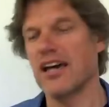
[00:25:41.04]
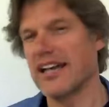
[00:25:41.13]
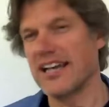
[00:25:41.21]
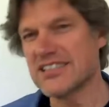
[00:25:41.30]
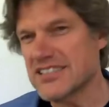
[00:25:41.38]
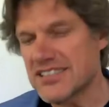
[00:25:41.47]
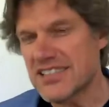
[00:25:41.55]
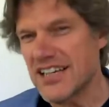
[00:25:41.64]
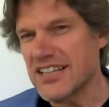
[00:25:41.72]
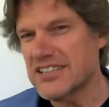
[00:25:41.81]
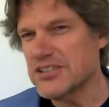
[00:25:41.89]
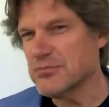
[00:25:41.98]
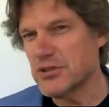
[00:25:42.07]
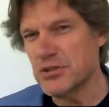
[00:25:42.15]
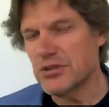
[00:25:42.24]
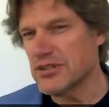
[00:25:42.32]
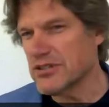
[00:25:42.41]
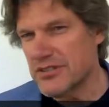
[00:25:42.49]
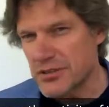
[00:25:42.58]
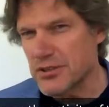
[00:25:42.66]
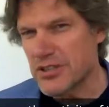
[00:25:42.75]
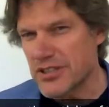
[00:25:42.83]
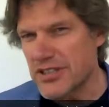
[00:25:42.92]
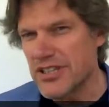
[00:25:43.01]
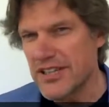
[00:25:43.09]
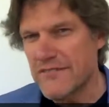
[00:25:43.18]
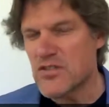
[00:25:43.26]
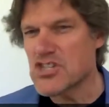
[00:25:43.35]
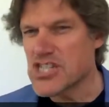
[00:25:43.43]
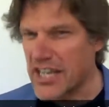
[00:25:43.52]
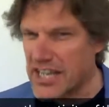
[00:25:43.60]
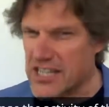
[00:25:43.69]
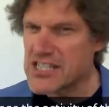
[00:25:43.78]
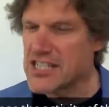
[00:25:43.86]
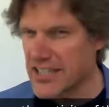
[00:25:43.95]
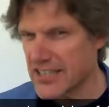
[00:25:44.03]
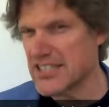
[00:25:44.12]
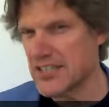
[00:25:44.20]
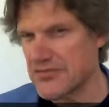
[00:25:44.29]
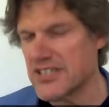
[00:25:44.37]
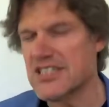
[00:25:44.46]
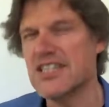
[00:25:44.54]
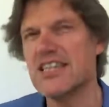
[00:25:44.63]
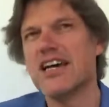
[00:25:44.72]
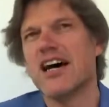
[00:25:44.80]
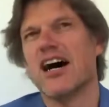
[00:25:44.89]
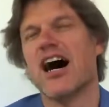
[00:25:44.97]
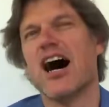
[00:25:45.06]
anesthetize them, you can change the activity